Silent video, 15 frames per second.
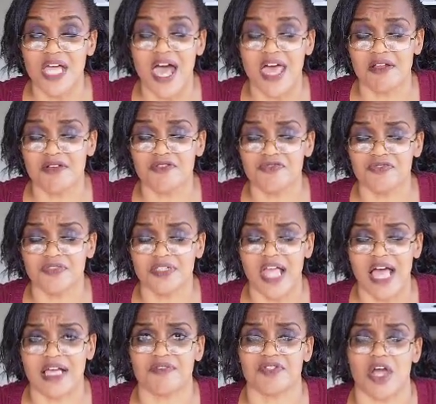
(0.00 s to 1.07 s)
of
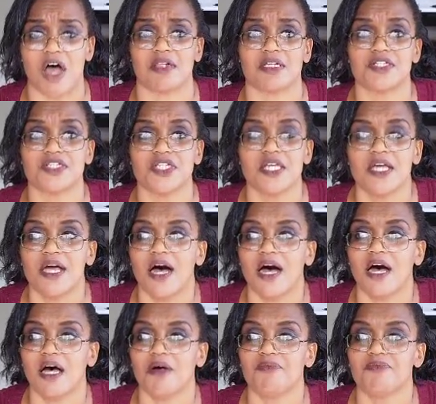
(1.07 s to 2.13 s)
lack of knowledge.
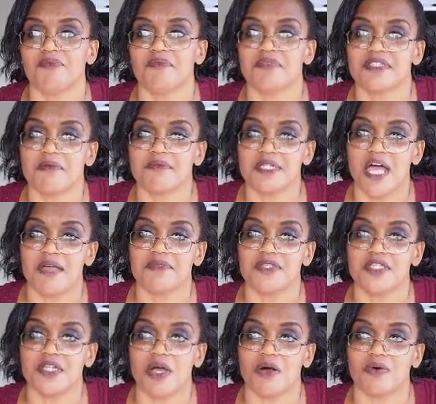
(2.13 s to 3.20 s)
Sometimes,
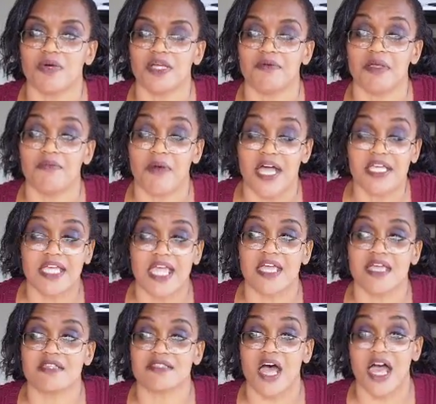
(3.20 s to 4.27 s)
you know, in my
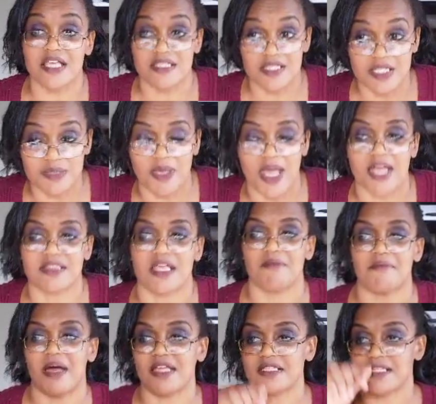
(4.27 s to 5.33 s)
case, I suspect that
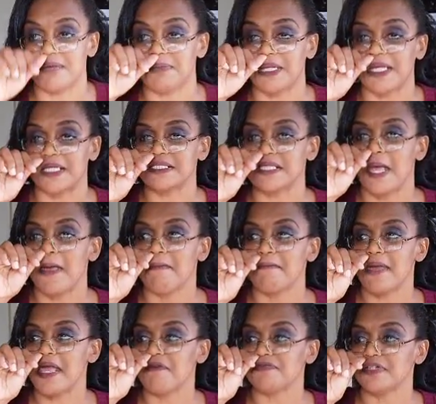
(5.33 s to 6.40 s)
my siblings
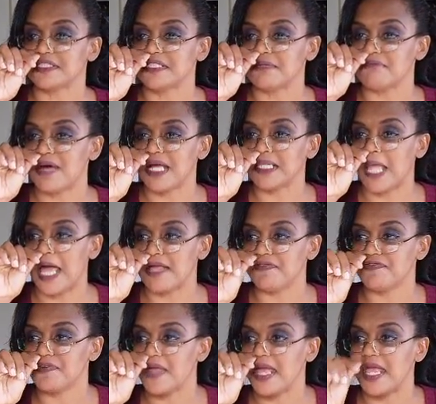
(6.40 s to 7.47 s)
may have looked at my life,
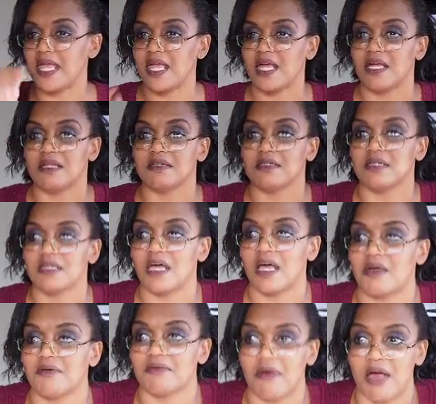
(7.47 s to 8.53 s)
and
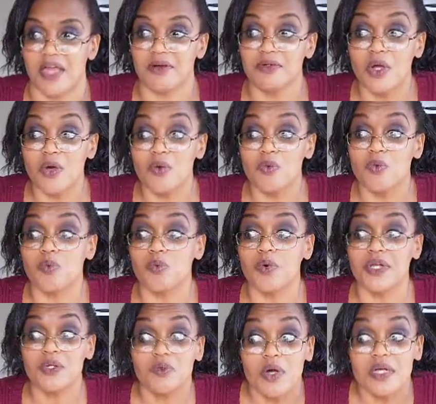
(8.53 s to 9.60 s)
I don't know what
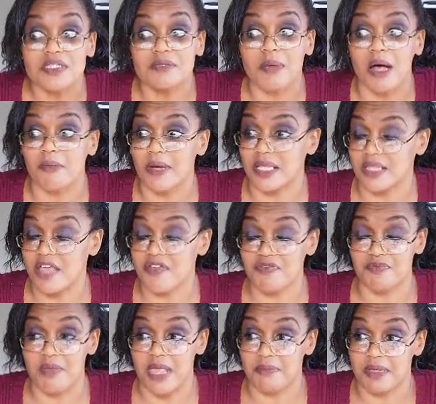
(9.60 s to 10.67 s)
it was about my life.
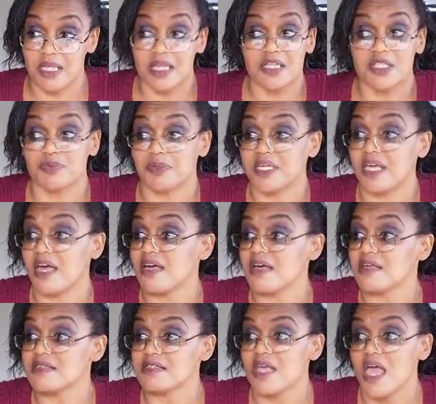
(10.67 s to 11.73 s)
Maybe it's
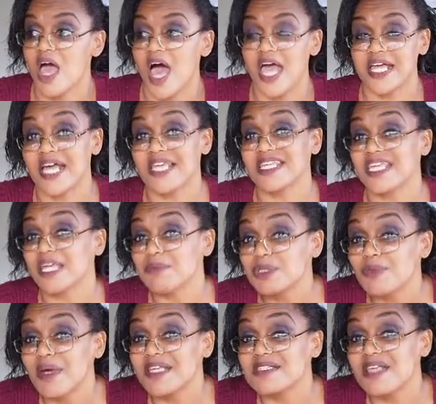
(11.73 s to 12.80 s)
because I kind of keep to
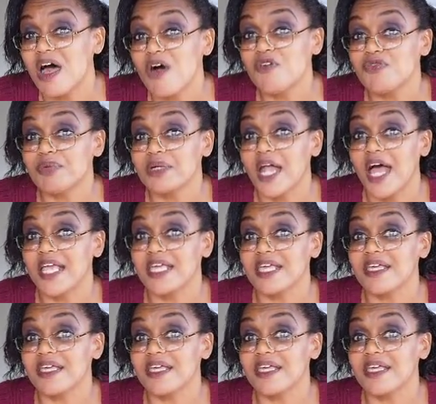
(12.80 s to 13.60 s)
myself, but I